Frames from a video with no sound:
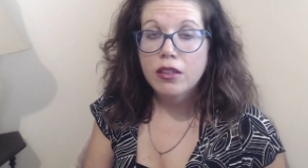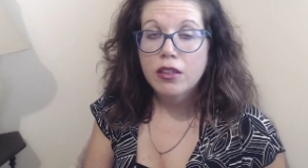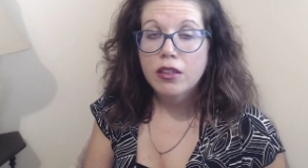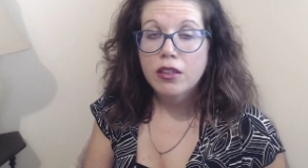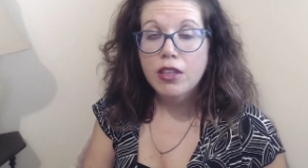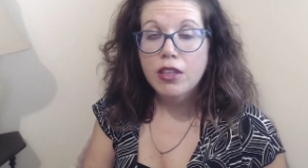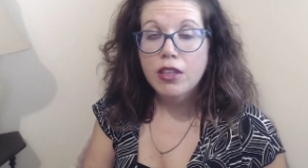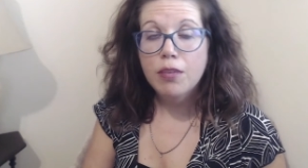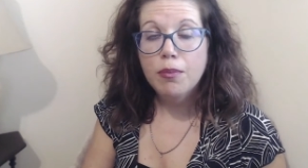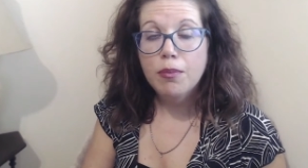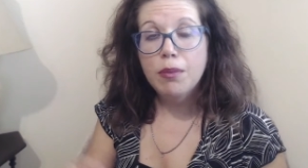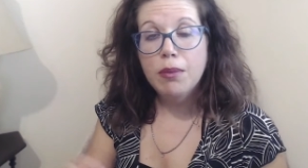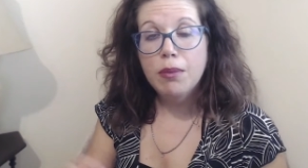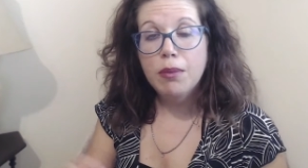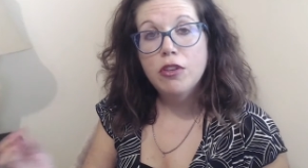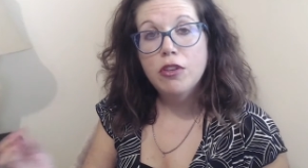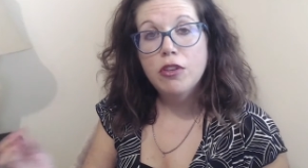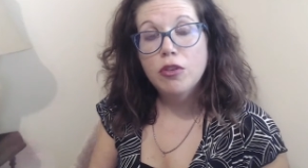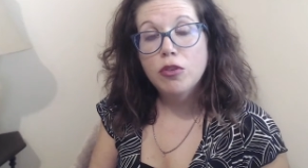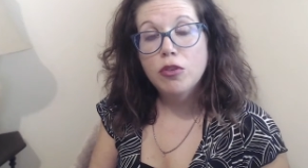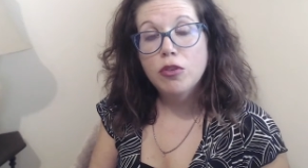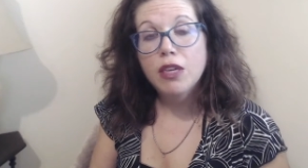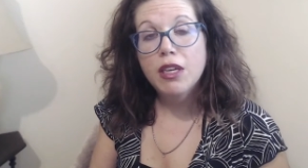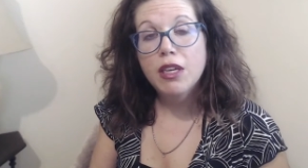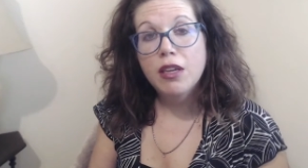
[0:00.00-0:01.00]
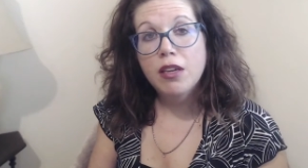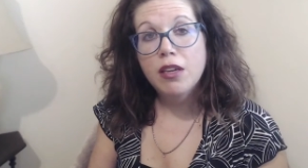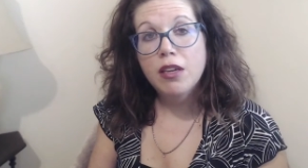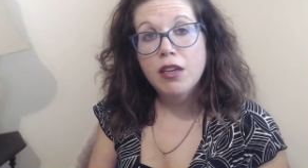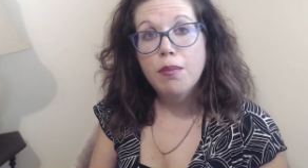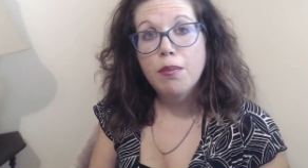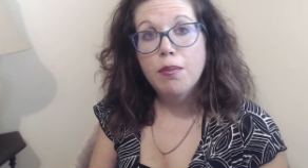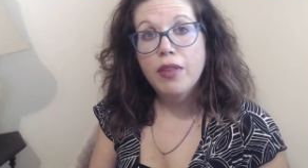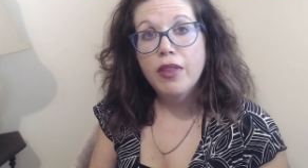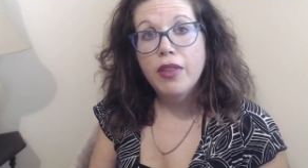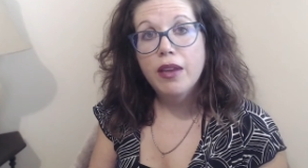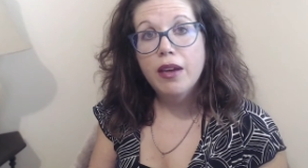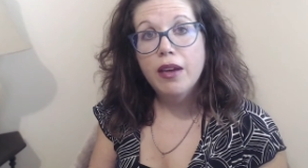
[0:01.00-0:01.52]
Your down payment should be on
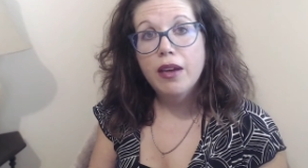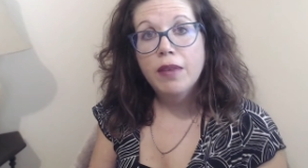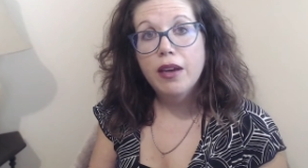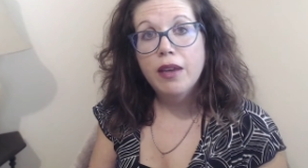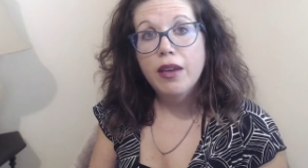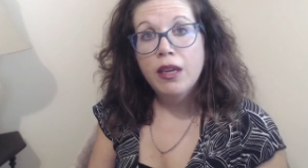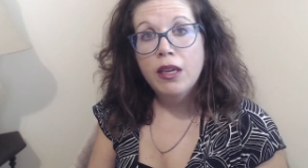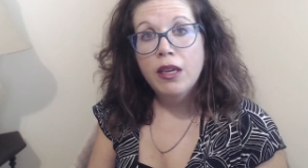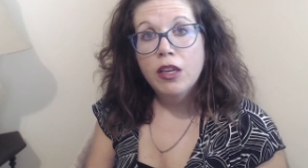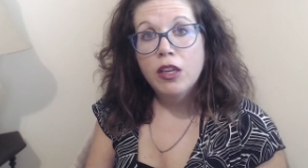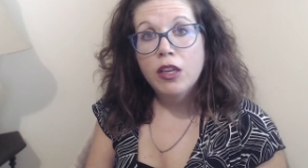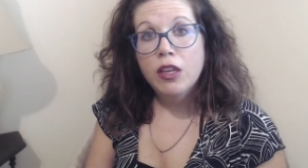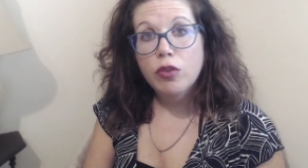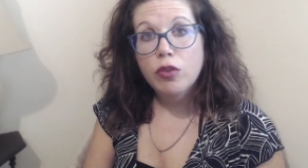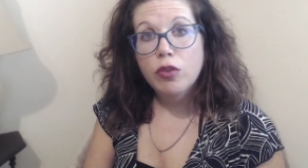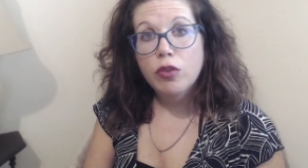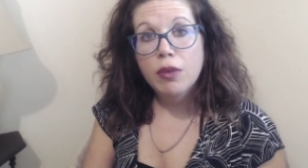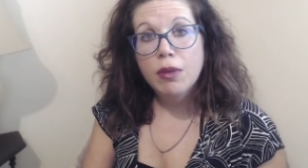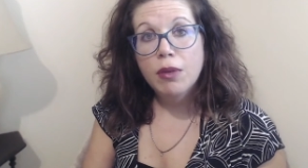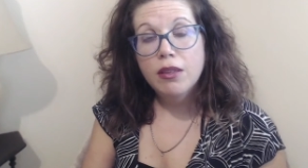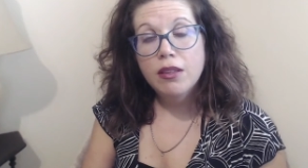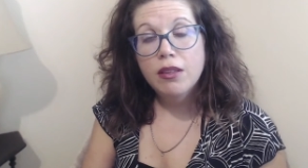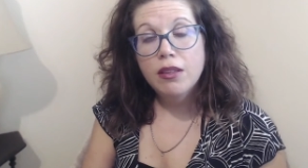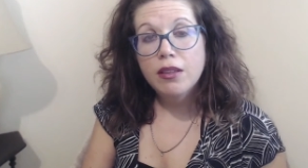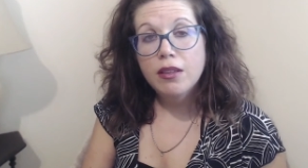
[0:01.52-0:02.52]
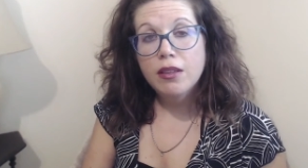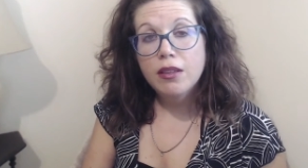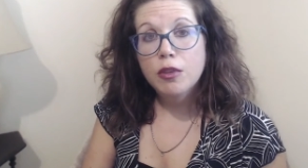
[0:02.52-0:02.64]
top of that. Three months